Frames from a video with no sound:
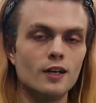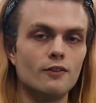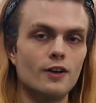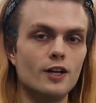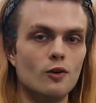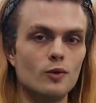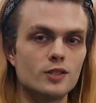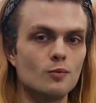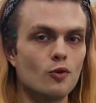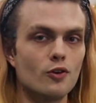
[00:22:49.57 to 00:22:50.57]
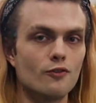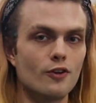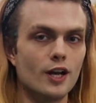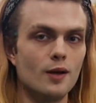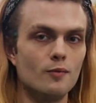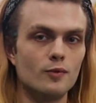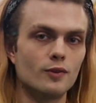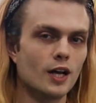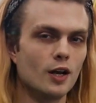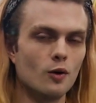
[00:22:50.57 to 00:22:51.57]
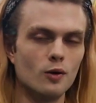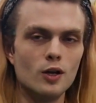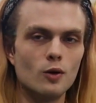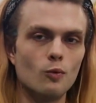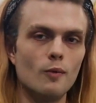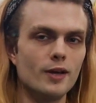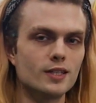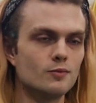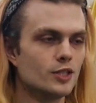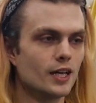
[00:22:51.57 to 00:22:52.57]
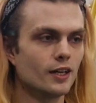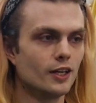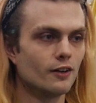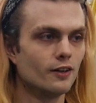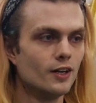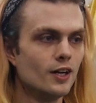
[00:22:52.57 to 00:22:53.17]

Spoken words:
finding out what's important for him, kind of what makes him tick here.